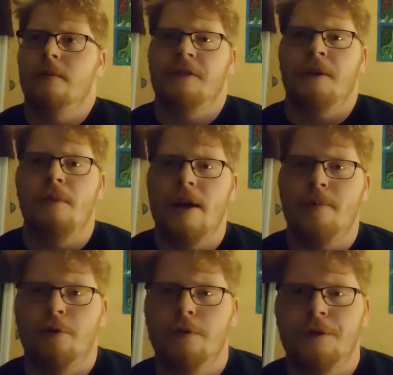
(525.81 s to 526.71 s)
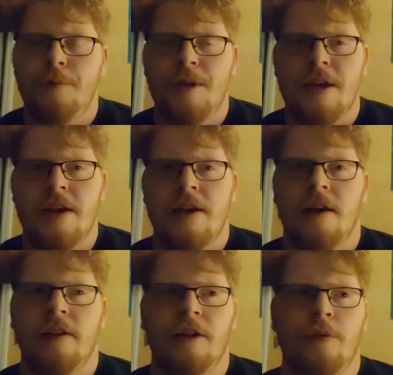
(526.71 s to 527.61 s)
Some might prove to be a
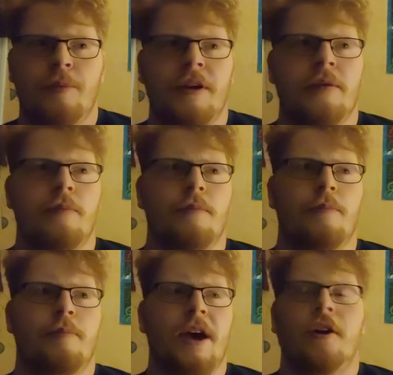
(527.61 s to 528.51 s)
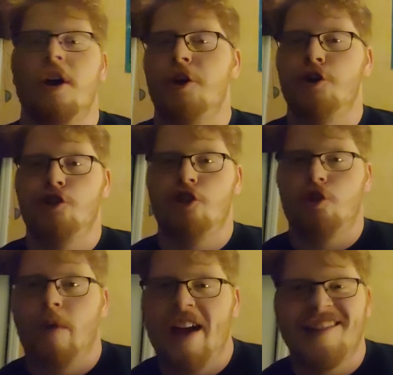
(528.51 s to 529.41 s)
little bit better under
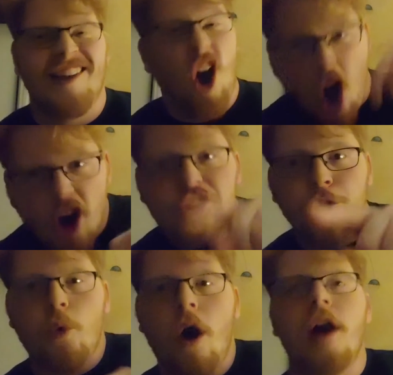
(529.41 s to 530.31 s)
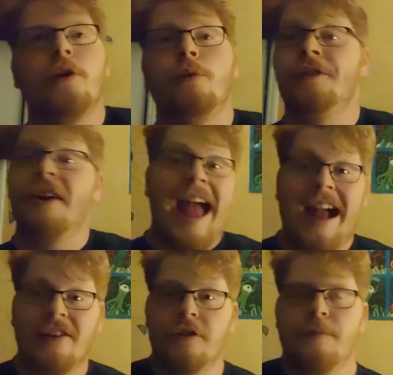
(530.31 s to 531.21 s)
stress underwater when they're
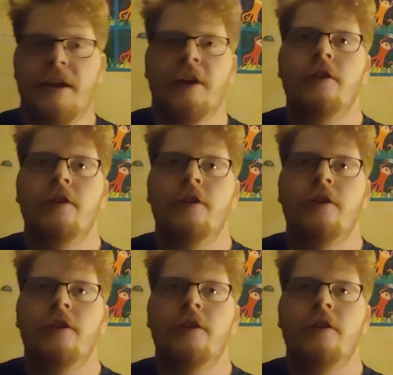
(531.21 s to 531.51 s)
actually being